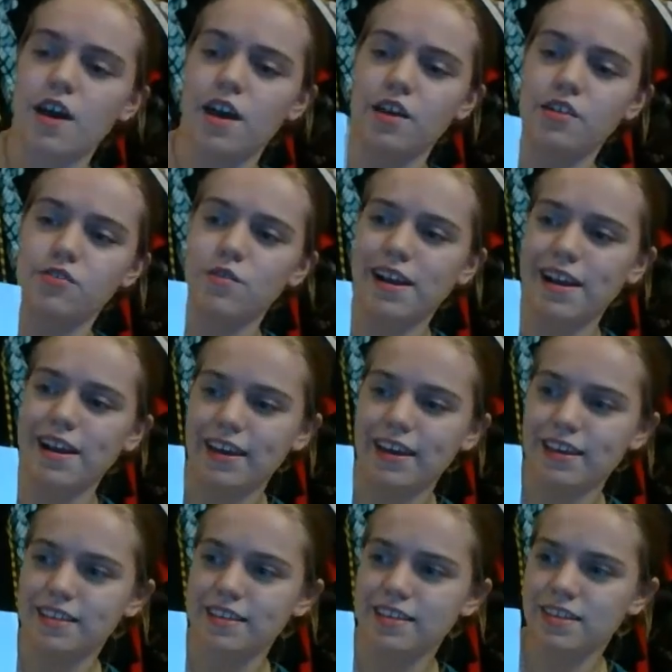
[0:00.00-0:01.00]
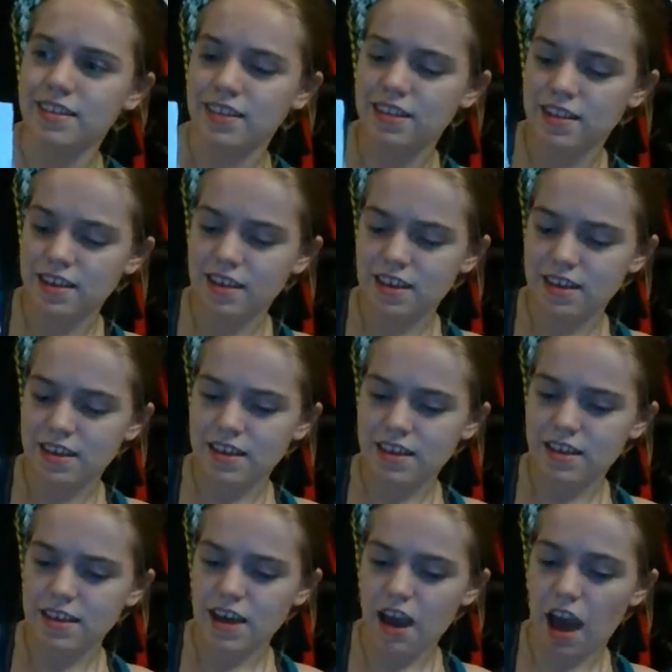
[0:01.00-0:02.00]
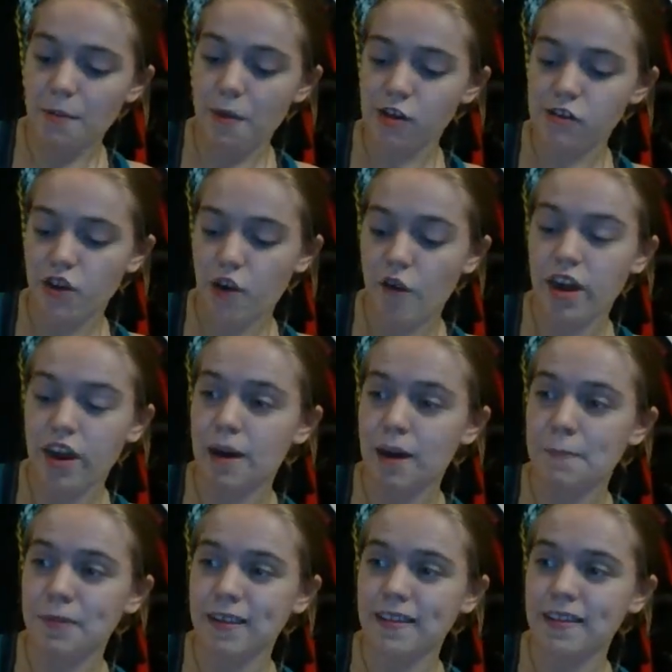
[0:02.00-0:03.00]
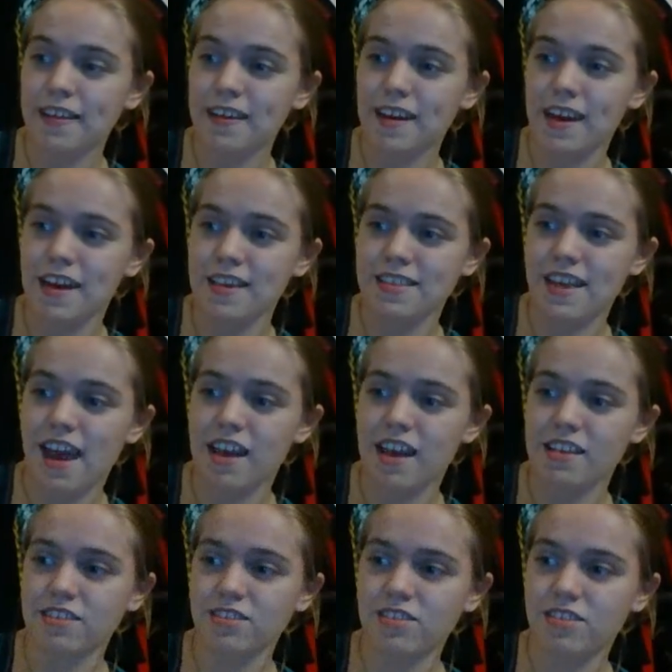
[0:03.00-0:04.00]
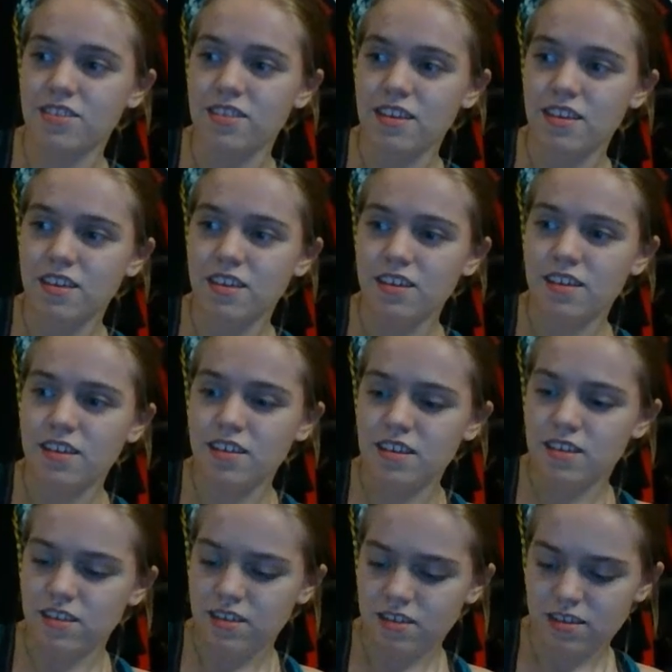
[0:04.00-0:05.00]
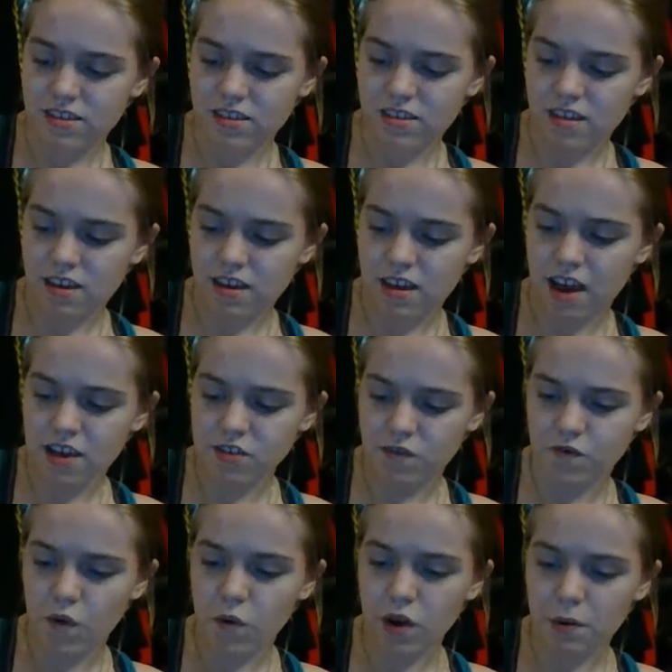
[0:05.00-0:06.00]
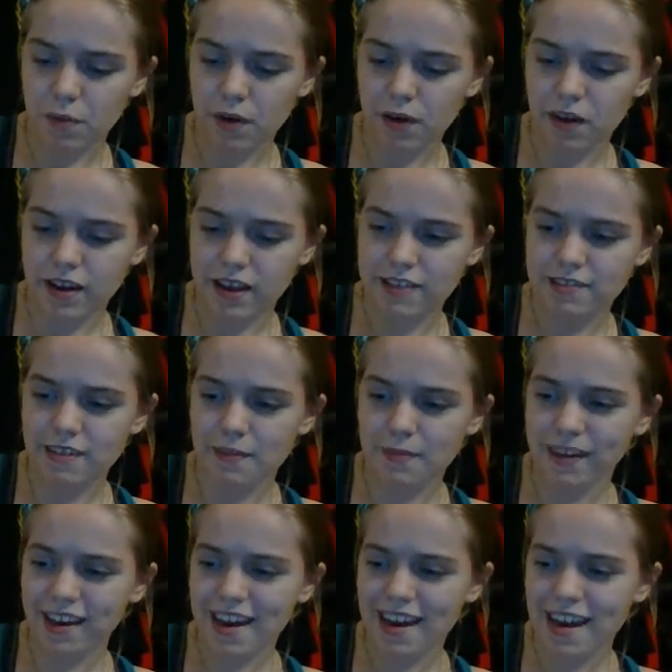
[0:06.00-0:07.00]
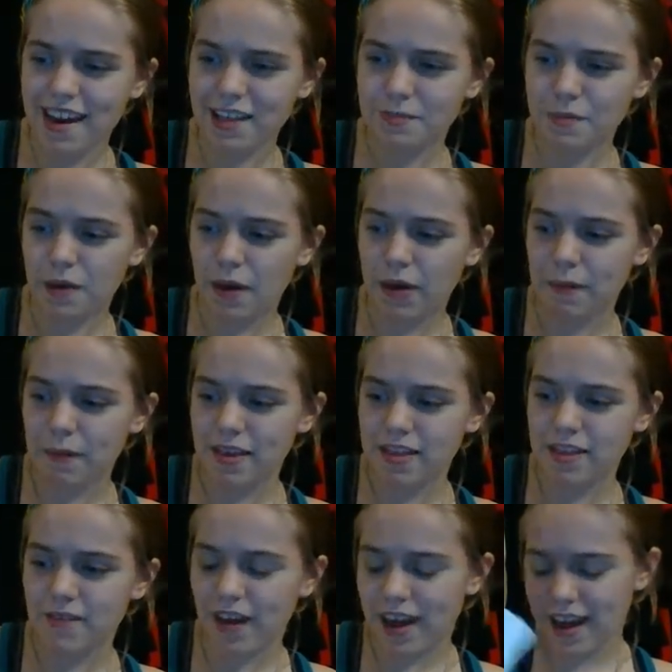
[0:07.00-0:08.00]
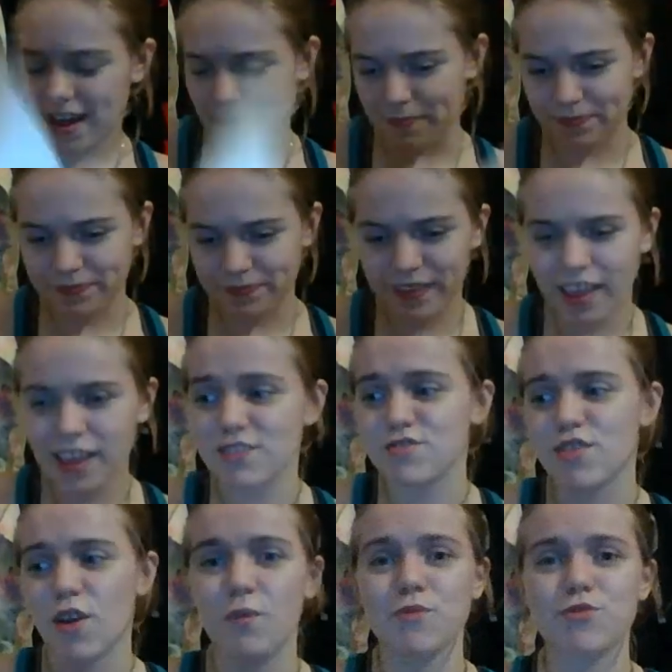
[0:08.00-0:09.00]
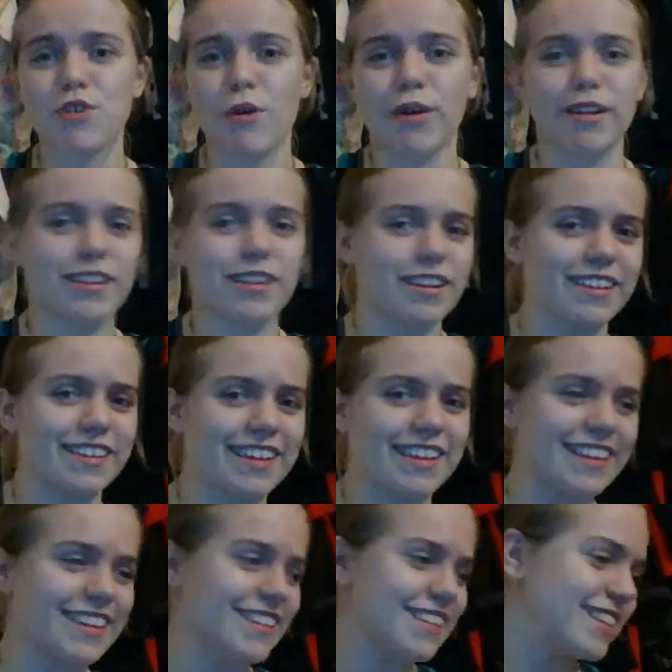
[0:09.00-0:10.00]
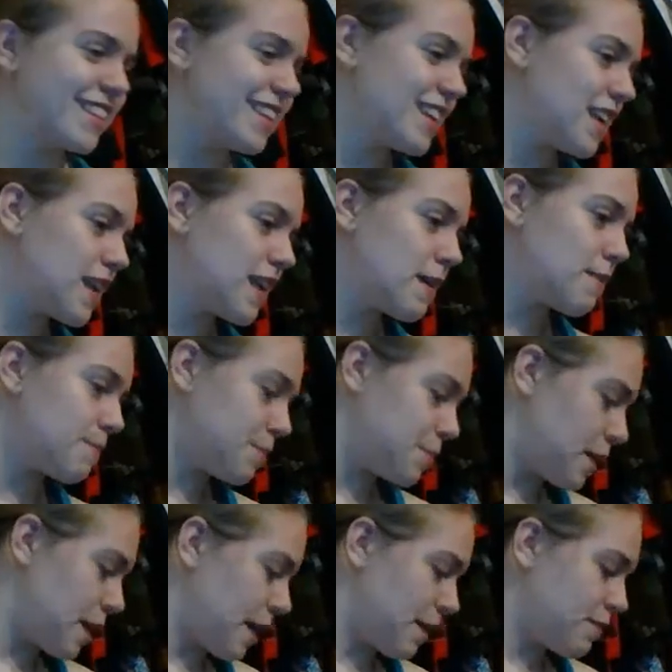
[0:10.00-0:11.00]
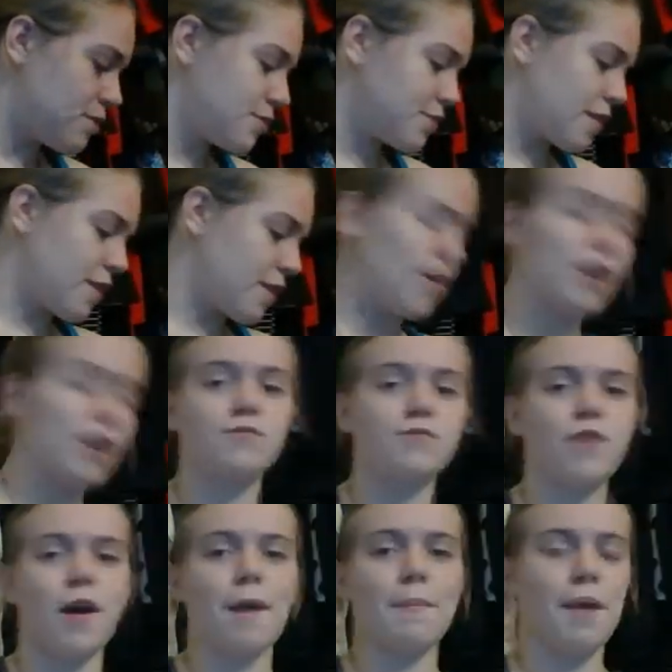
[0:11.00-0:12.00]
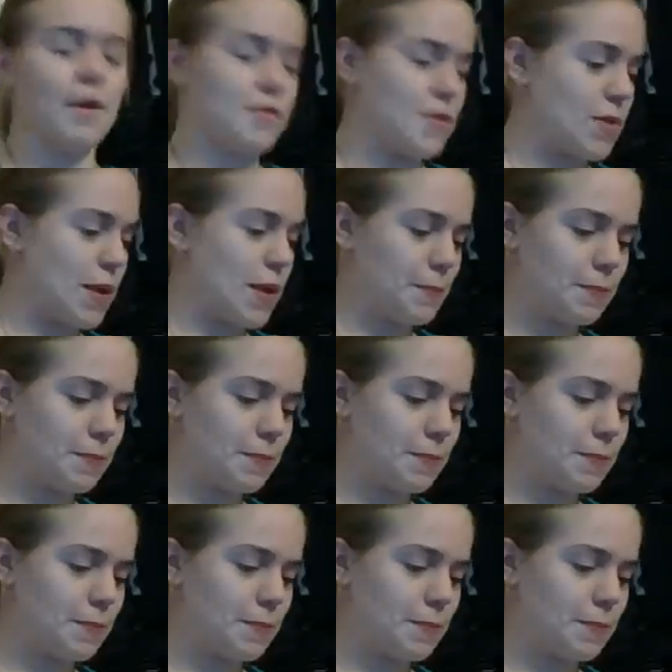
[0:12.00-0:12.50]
Trinity. I'm not showing it completely because it has her phone number on it, so I'm like, it's probably best if I don't show it clearly. But yeah, she was a friend from Arizona.